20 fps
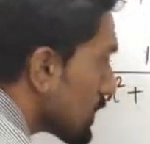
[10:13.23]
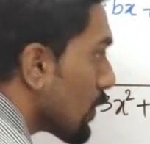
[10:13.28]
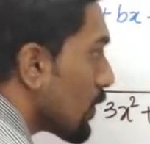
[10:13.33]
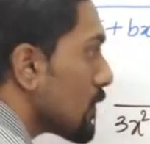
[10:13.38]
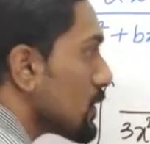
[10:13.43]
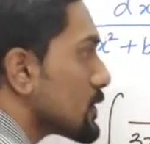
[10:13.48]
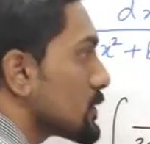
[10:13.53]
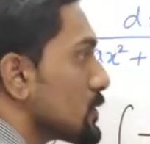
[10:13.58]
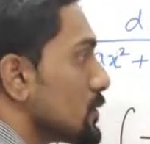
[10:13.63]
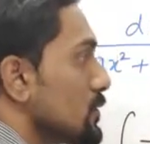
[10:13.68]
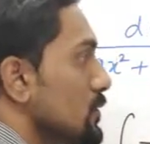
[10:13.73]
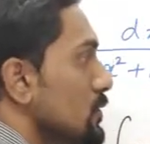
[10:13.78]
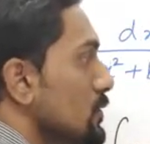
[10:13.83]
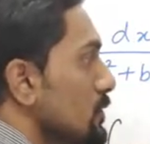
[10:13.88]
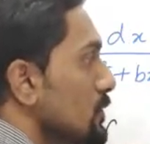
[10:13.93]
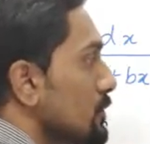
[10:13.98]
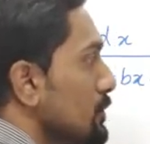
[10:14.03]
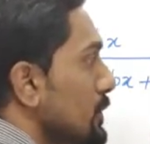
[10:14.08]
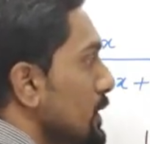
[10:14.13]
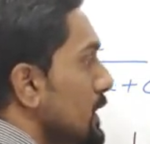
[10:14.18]
equals to
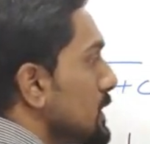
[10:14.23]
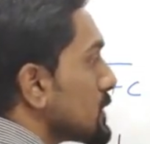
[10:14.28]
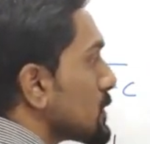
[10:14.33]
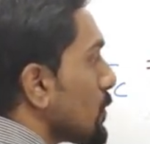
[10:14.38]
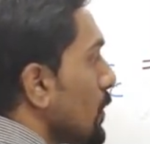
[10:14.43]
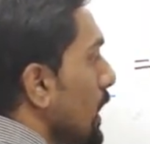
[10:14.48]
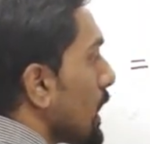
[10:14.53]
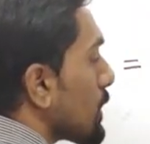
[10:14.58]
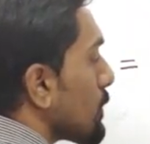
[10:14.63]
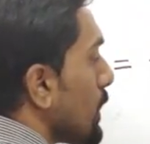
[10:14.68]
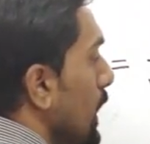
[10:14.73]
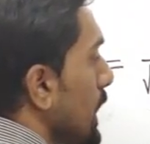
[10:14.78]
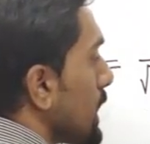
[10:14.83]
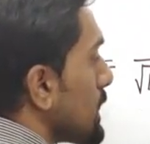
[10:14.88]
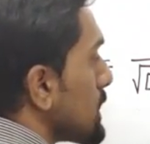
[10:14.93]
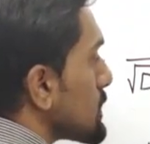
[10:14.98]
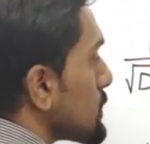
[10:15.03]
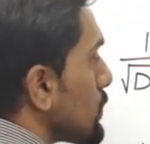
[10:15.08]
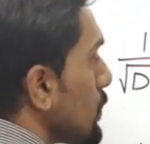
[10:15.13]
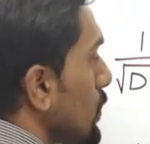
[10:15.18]
B square
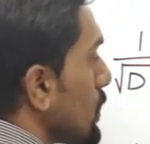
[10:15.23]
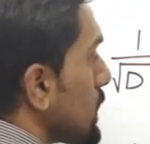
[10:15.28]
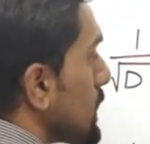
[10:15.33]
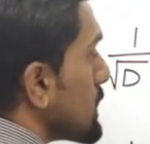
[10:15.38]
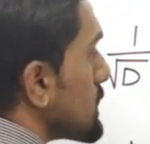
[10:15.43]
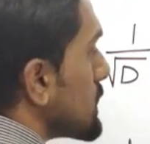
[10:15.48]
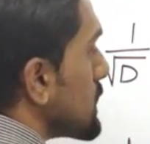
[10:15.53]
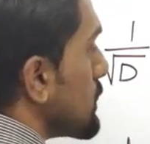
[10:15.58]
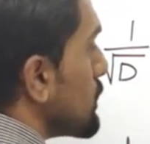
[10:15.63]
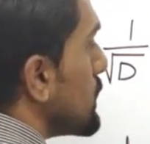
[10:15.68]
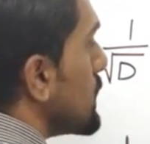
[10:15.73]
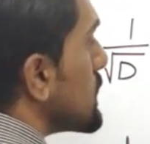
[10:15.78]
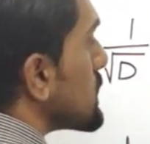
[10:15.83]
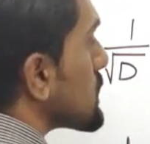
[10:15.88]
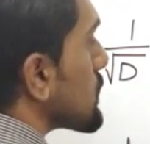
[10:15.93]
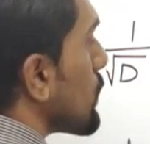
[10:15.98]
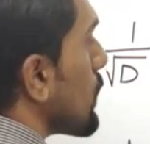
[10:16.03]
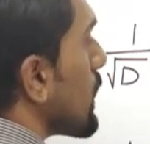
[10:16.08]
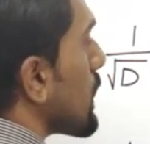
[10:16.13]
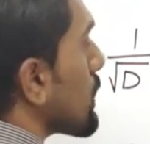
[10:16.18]
minus 4AC. B
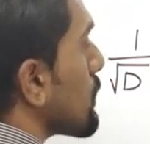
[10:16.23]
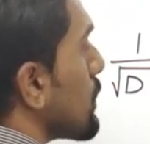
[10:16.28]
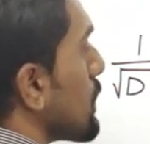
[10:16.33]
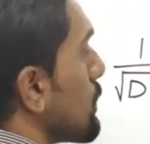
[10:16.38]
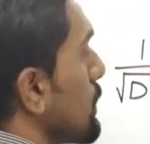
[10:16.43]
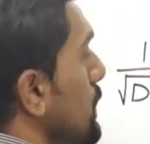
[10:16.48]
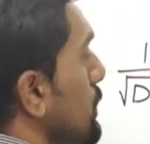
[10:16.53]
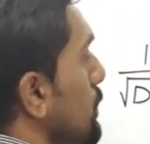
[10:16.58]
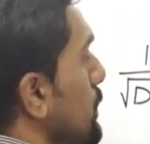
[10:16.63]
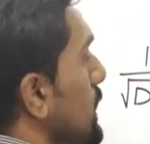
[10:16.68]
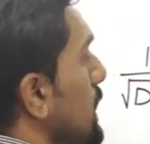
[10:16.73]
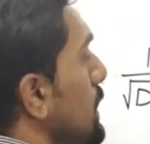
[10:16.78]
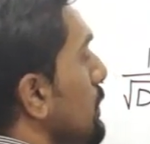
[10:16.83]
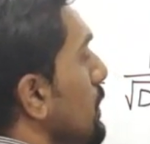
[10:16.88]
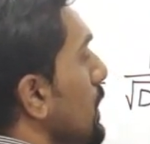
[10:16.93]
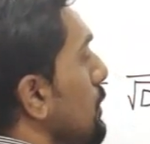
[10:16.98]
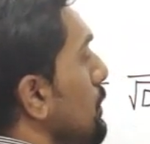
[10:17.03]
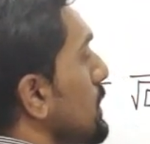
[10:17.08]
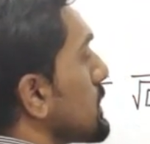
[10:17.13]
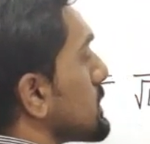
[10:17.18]
square will be, B
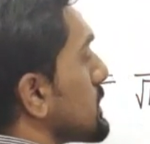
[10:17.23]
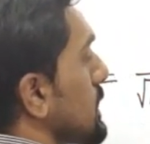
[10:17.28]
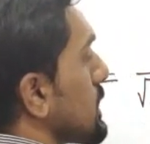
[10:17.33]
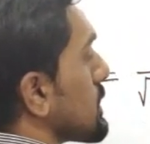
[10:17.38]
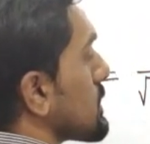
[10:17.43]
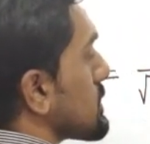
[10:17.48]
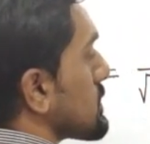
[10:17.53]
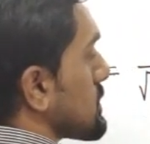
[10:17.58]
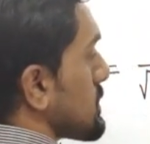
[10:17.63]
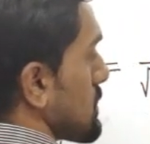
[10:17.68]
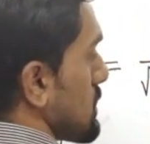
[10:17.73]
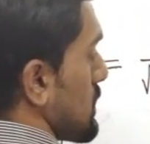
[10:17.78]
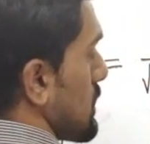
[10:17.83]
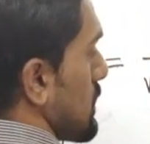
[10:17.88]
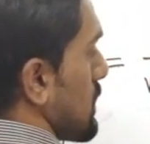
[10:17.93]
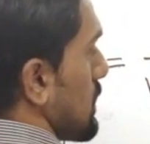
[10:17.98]
will be 6.